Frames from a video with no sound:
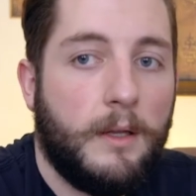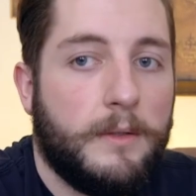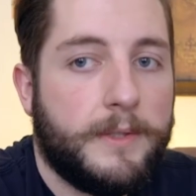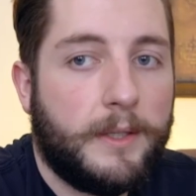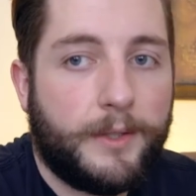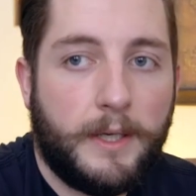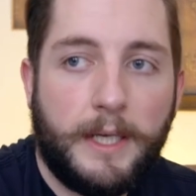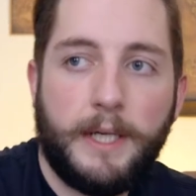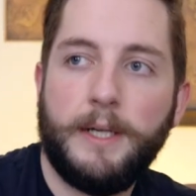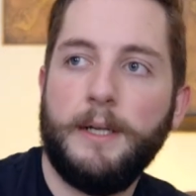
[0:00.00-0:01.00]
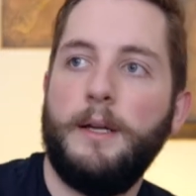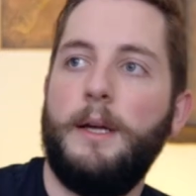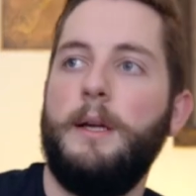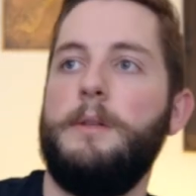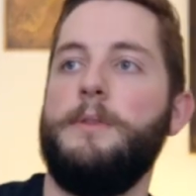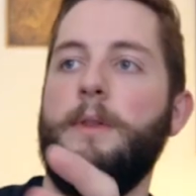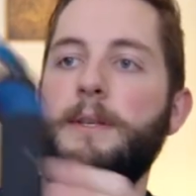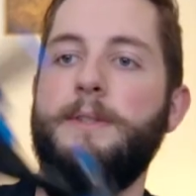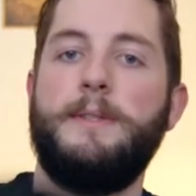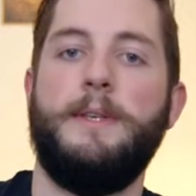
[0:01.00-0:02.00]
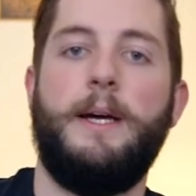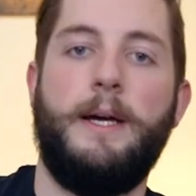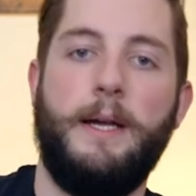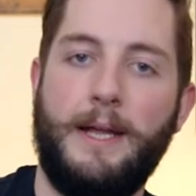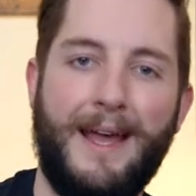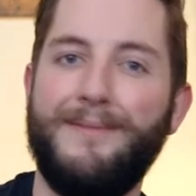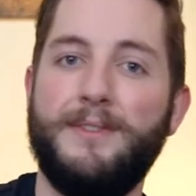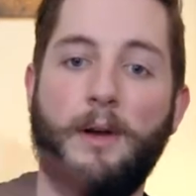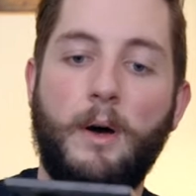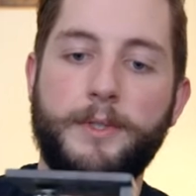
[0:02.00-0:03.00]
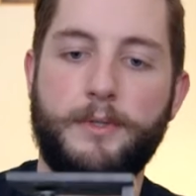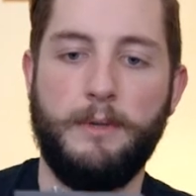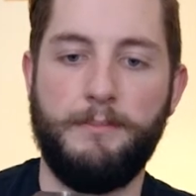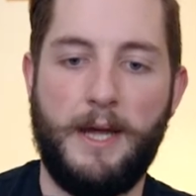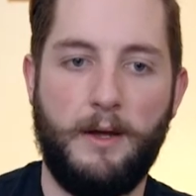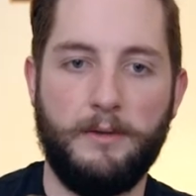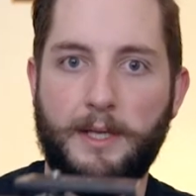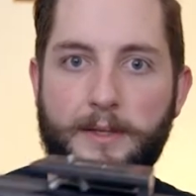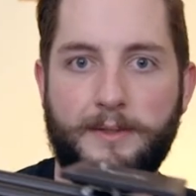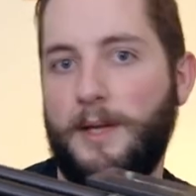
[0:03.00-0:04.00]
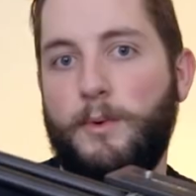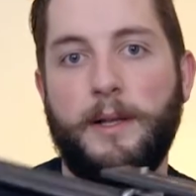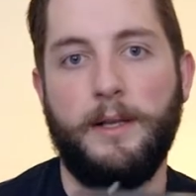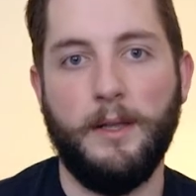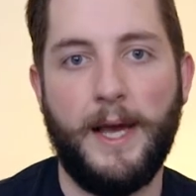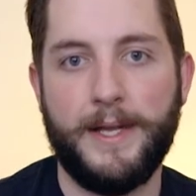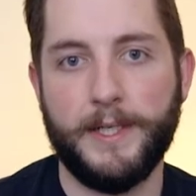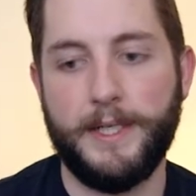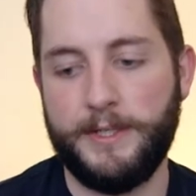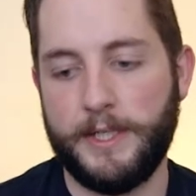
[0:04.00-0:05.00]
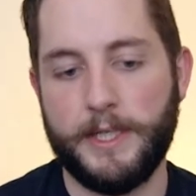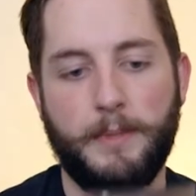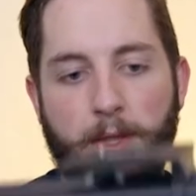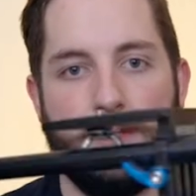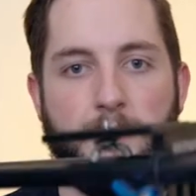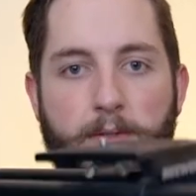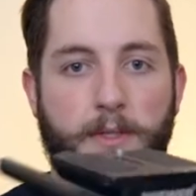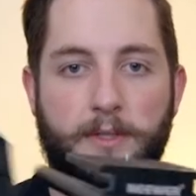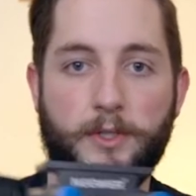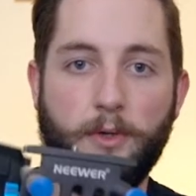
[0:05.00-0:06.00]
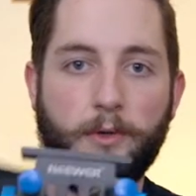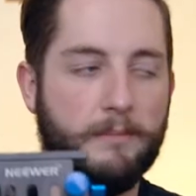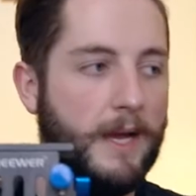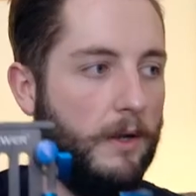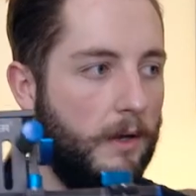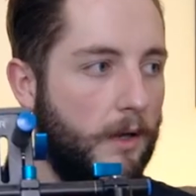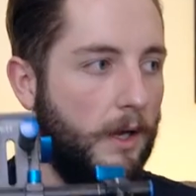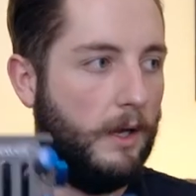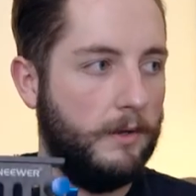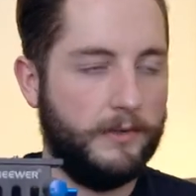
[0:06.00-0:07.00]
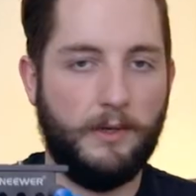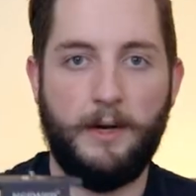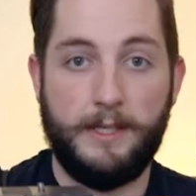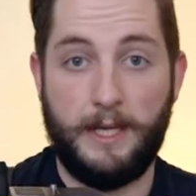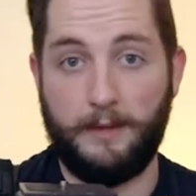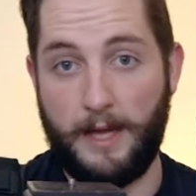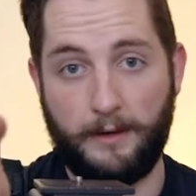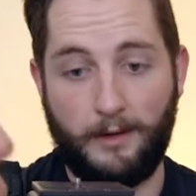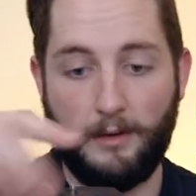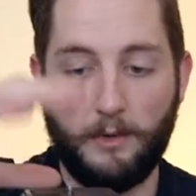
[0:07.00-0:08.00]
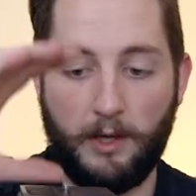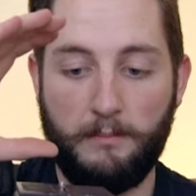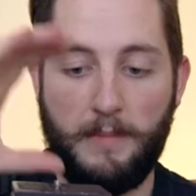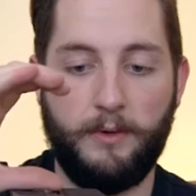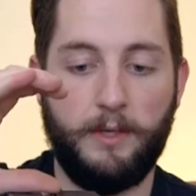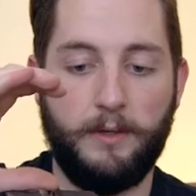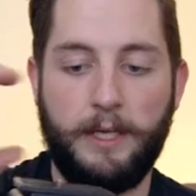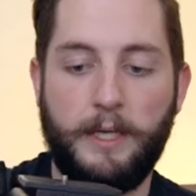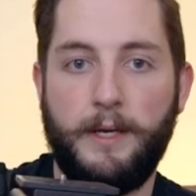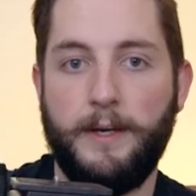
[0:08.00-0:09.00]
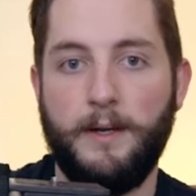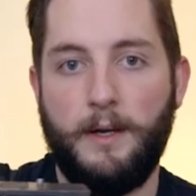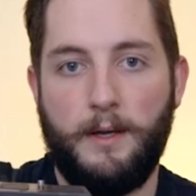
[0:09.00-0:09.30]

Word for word: it's actually right here. So this is, uh, and I have this all stripped down because I wanted it lighter and easier, but this is just a shoulder mount. So I'd take that camera, mount it right here,